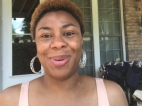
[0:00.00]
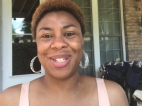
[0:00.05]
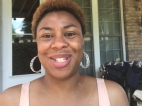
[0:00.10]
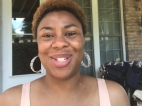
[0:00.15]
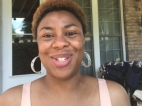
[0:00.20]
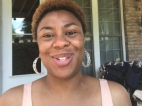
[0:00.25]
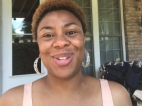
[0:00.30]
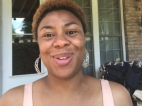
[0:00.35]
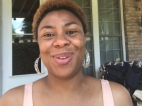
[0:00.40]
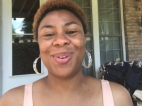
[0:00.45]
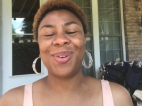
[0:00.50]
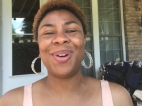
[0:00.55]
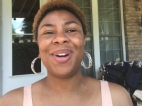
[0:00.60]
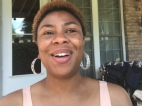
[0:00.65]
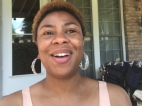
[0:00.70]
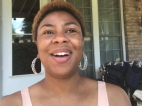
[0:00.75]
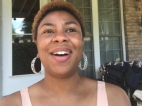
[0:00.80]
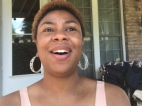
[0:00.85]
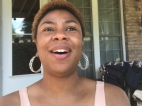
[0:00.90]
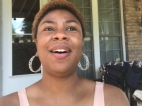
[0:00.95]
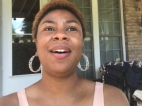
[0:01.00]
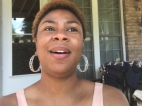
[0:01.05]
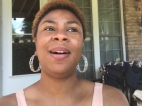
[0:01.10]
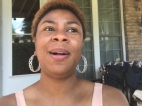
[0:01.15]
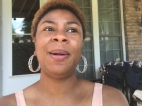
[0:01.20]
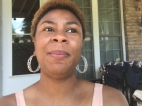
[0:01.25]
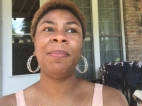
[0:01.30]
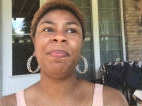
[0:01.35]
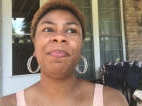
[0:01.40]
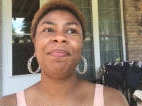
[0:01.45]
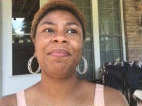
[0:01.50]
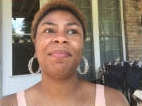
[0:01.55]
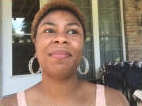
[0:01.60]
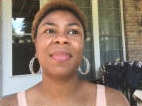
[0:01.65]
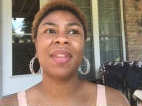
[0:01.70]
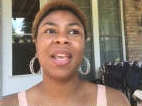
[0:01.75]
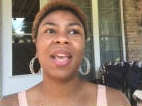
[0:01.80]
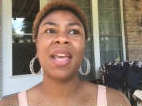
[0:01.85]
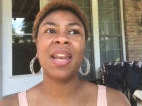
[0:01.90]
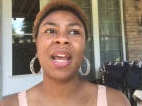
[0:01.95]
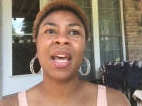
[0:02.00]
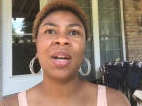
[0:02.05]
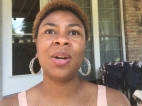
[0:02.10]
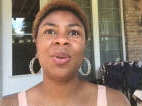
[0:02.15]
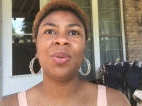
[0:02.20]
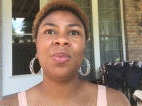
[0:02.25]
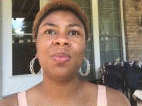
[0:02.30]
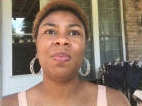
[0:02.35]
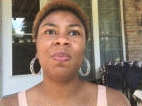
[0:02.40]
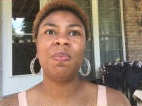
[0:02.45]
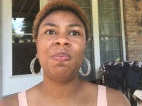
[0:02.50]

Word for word: what to do. Um, and I don't